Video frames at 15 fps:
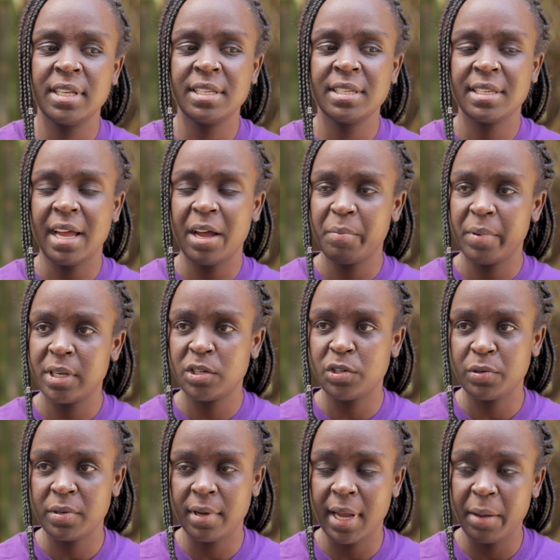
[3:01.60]
this is happening
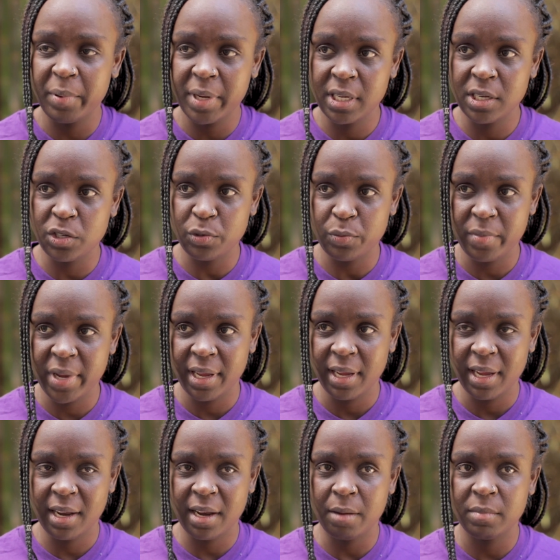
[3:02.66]
to
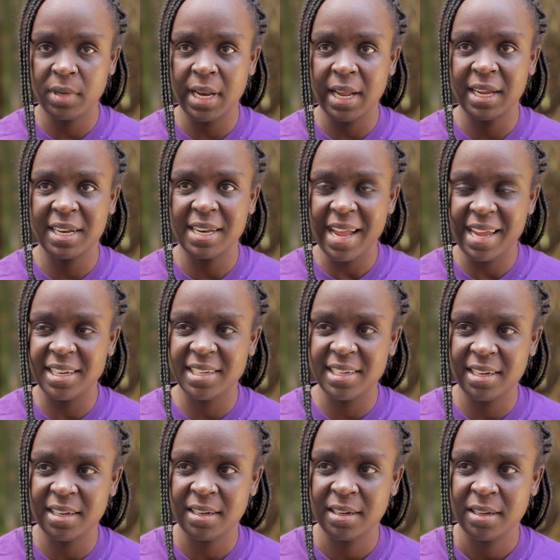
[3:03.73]
me and I'm like
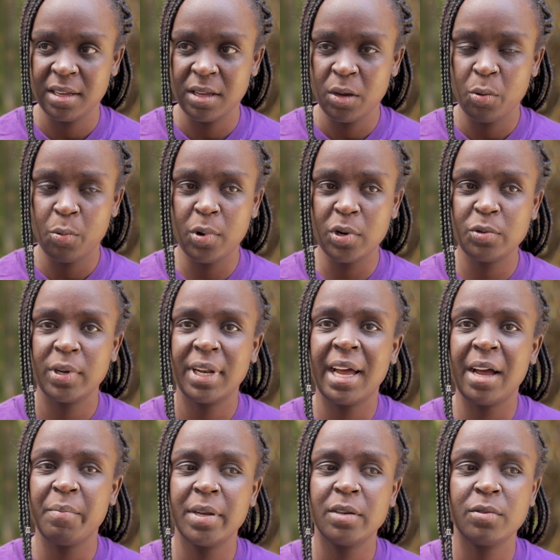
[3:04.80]
19, what will
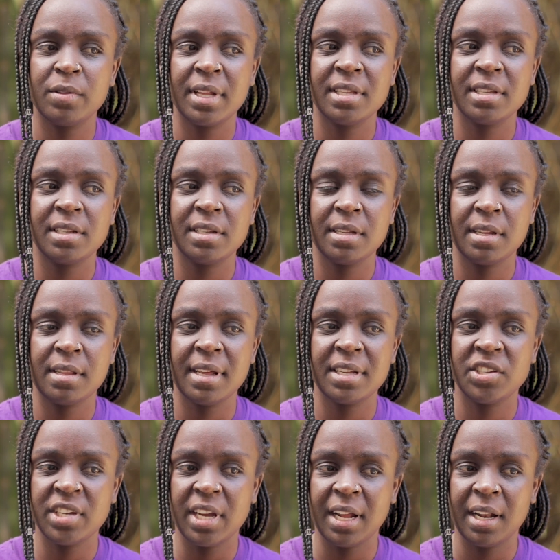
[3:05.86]
happen to
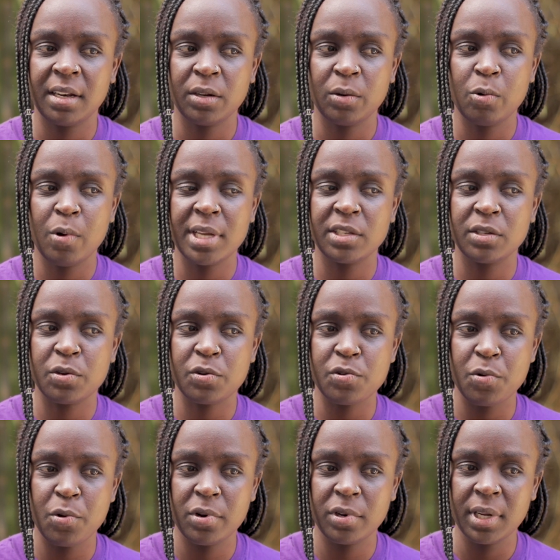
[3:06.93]
that child who has
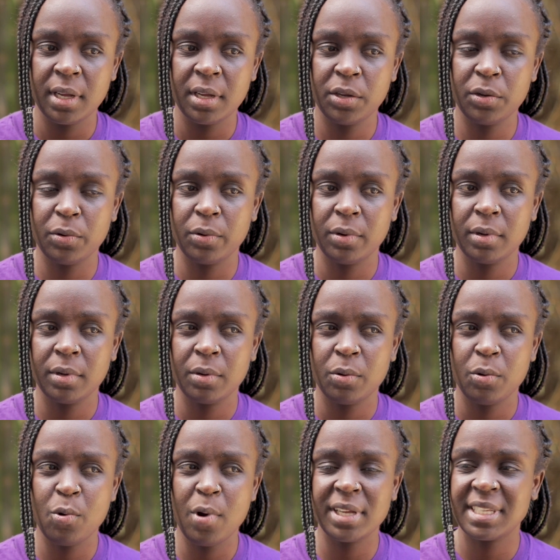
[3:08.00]
grown,
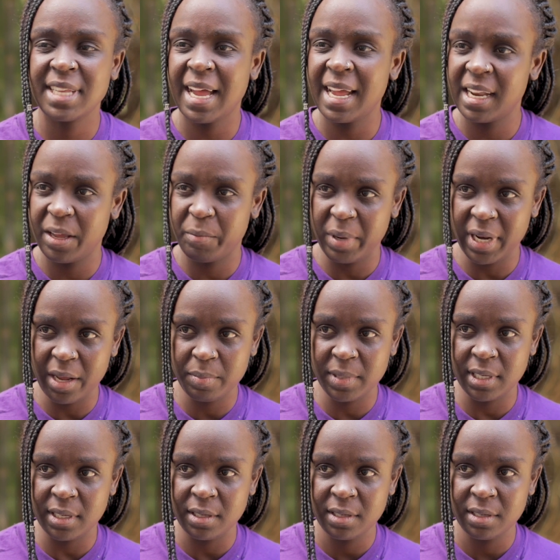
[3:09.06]
who has had
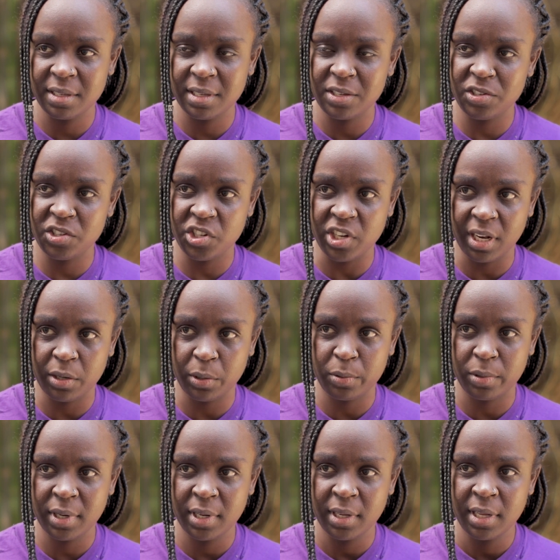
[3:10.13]
epilepsy since
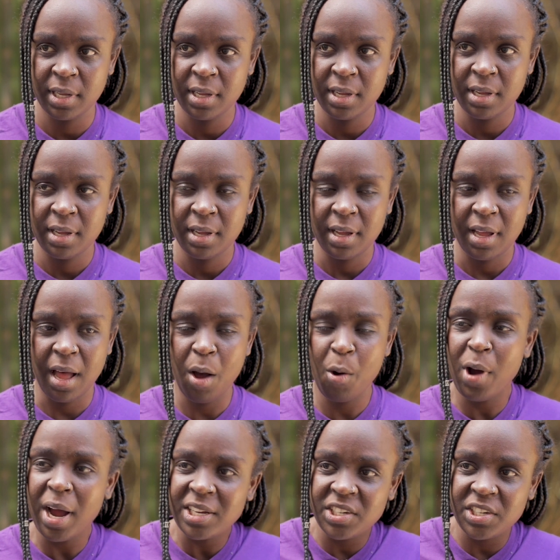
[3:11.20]
childhood?
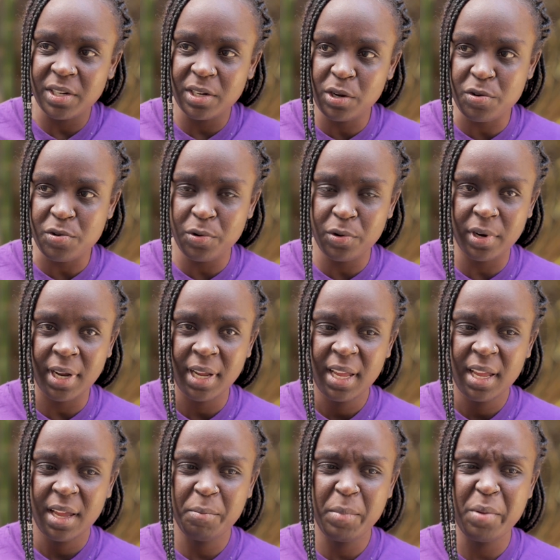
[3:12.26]
How has she grown?
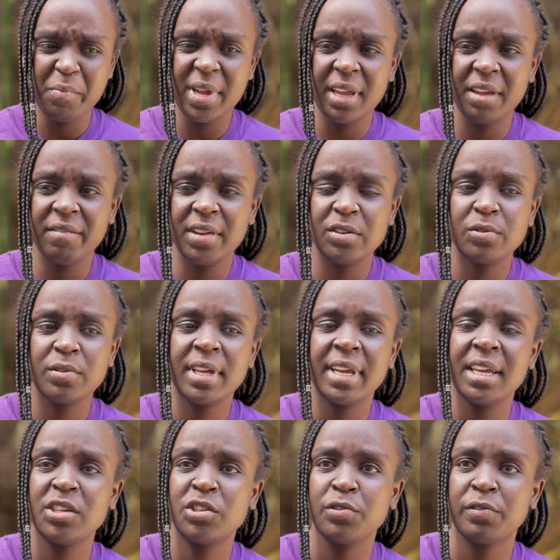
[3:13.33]
Maybe even to
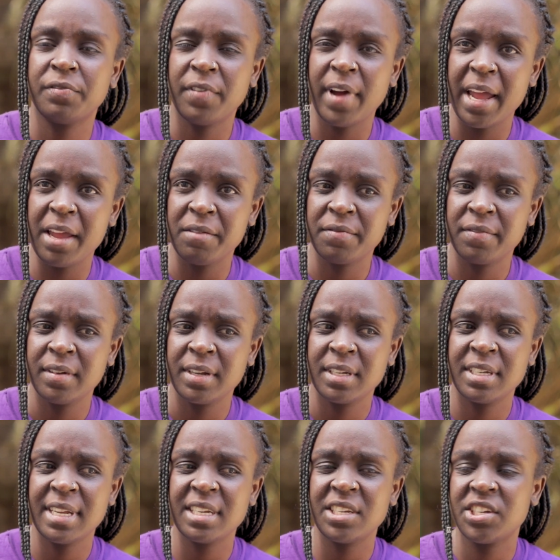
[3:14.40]
the age of 5,
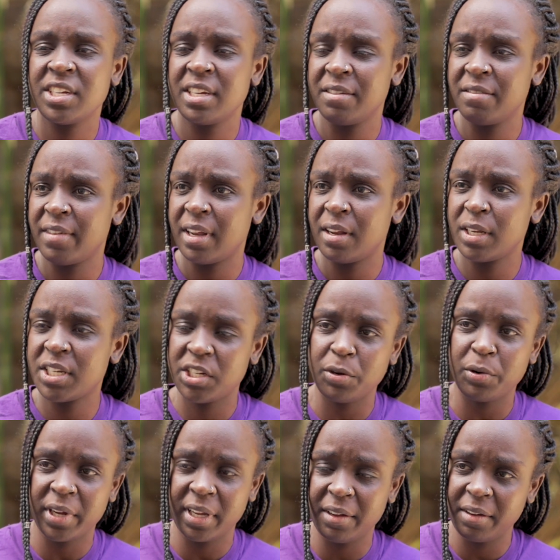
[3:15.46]
does she
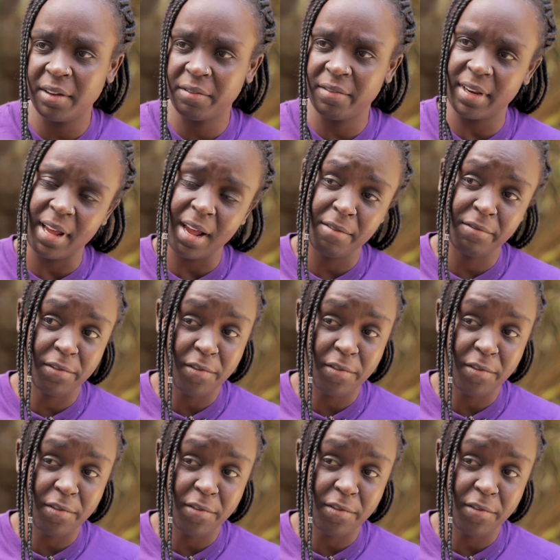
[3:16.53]
or he even have